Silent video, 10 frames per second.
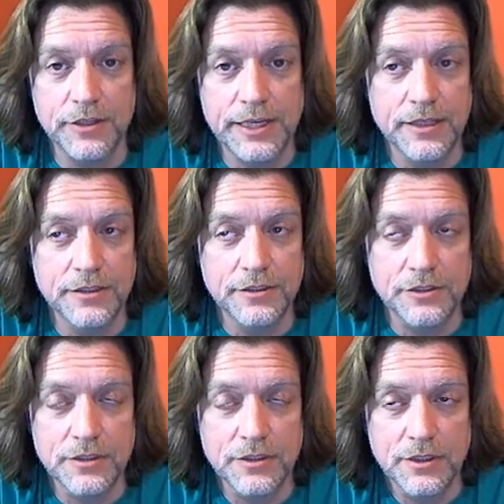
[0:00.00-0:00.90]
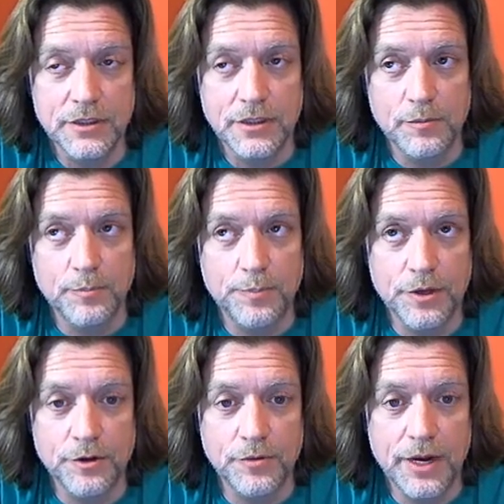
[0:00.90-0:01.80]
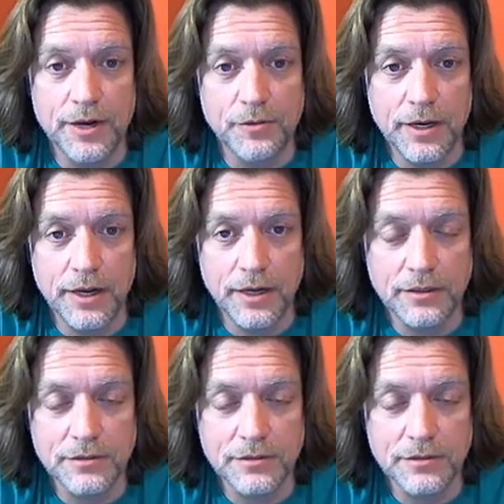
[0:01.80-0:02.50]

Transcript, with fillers: is build them right away.